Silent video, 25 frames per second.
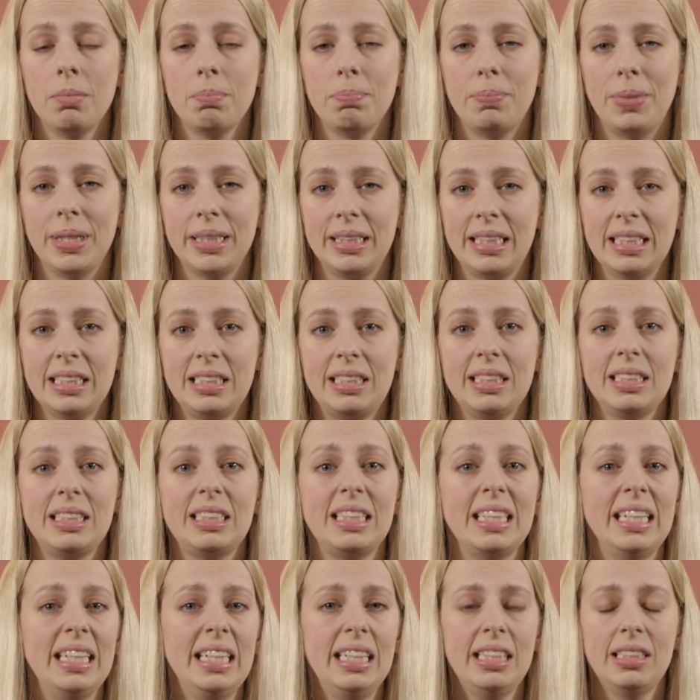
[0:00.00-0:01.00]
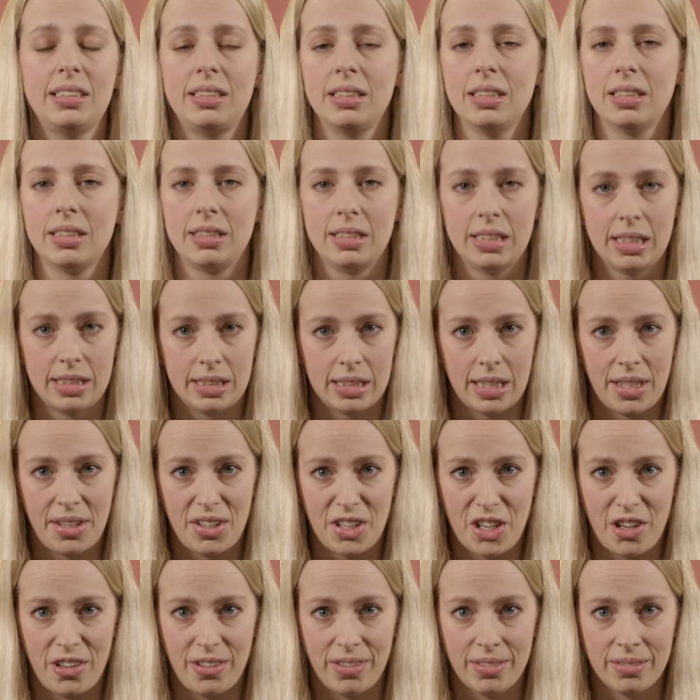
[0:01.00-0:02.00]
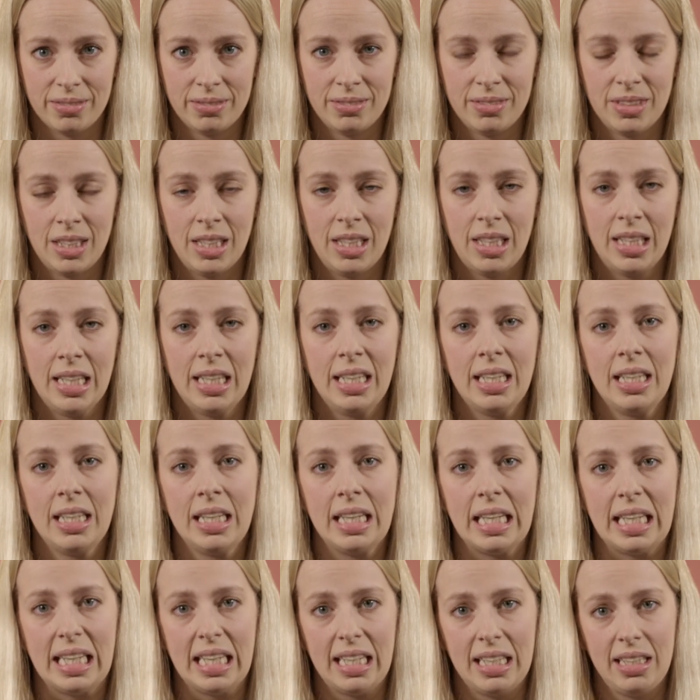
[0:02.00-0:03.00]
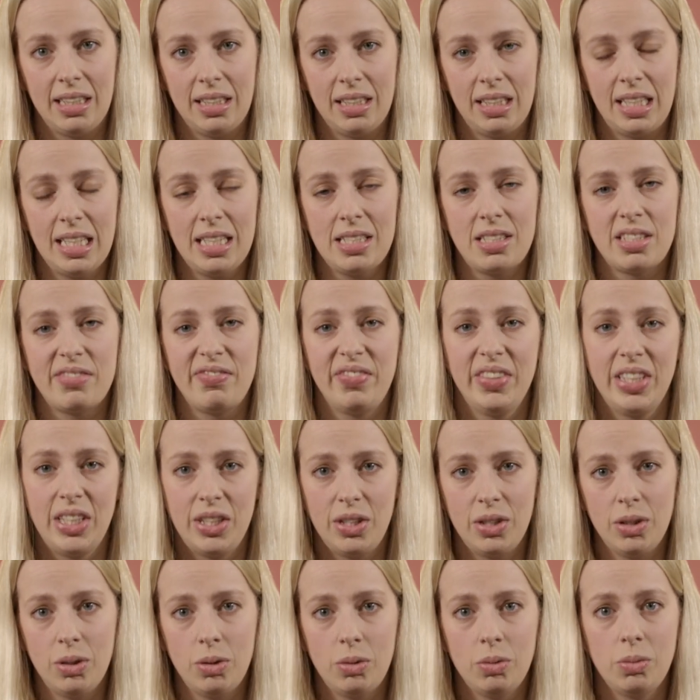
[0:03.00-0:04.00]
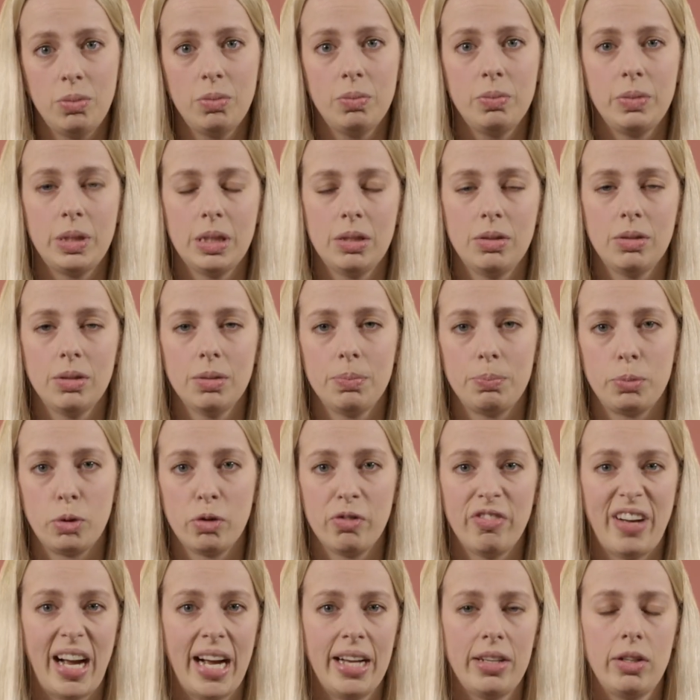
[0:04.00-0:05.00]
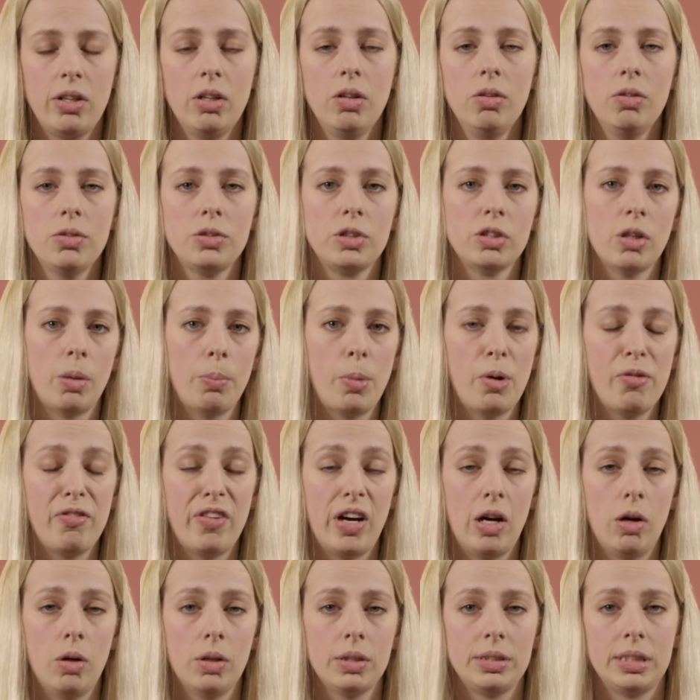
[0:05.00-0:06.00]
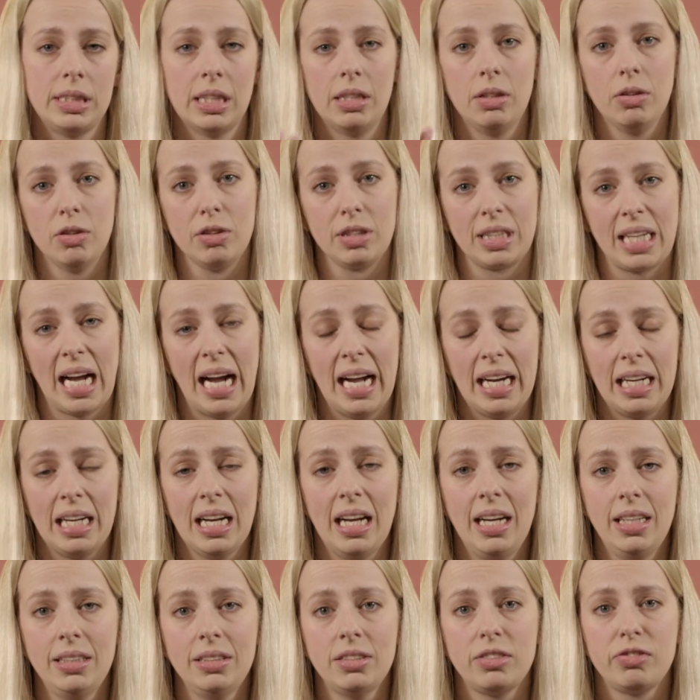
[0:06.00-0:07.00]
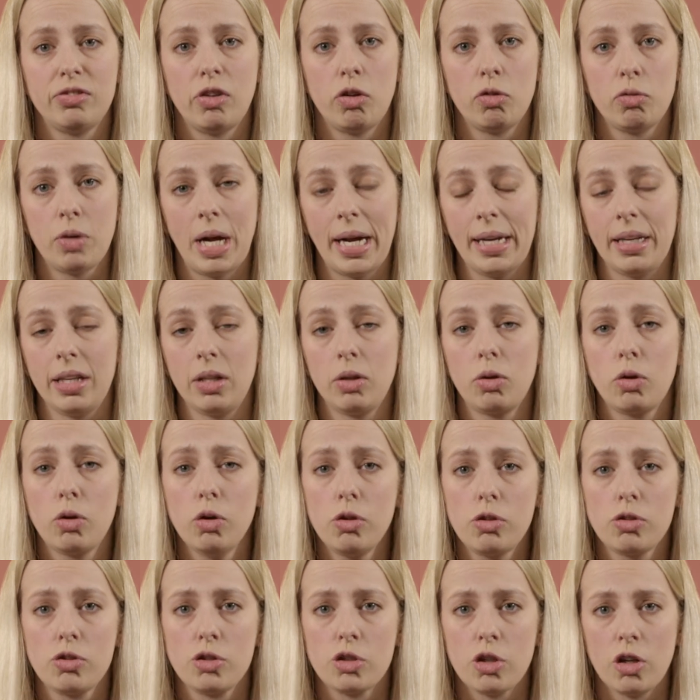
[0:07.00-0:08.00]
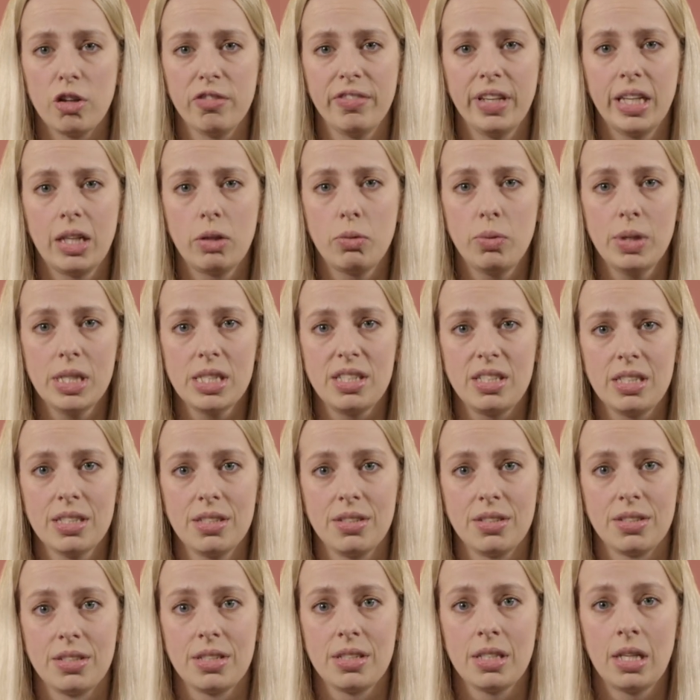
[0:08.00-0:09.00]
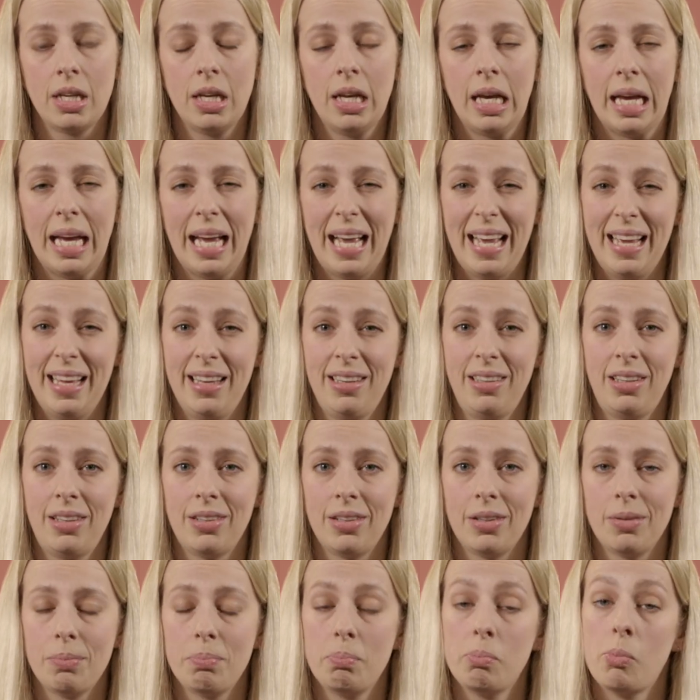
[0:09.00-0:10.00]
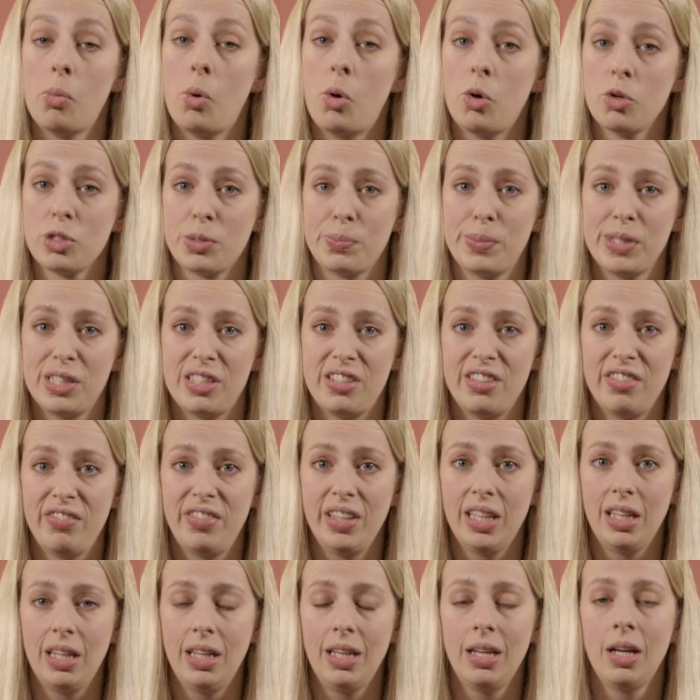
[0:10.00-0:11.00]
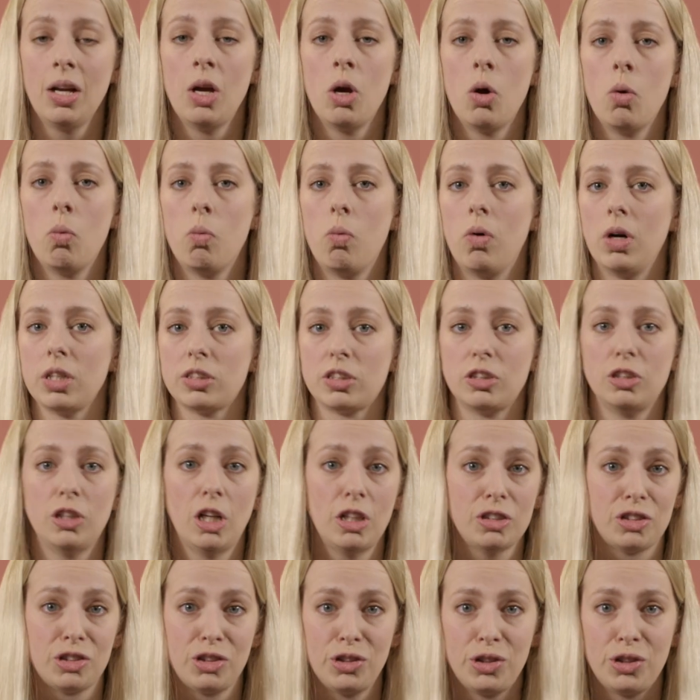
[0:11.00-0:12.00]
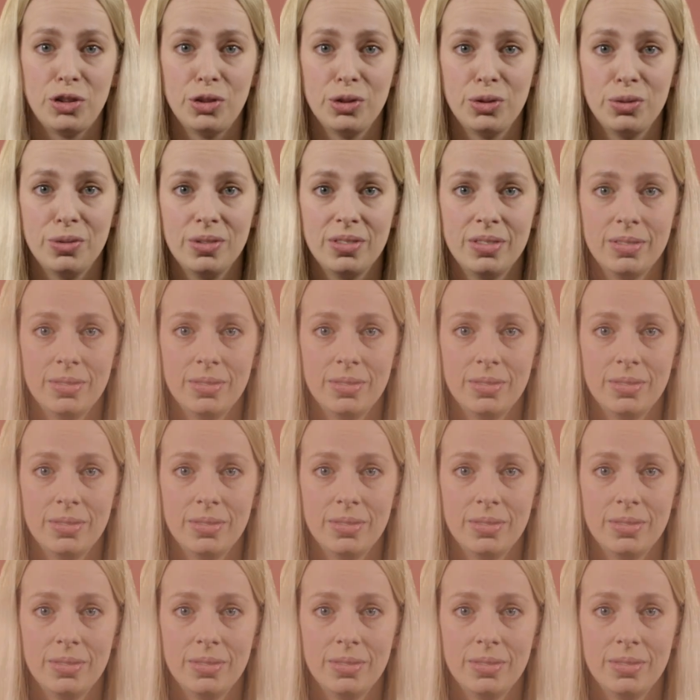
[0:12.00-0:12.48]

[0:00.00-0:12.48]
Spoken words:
but this is easier said than done. In this video, we'll provide you some of our general guidelines for writing good survey questions, and more specifically, what not to do.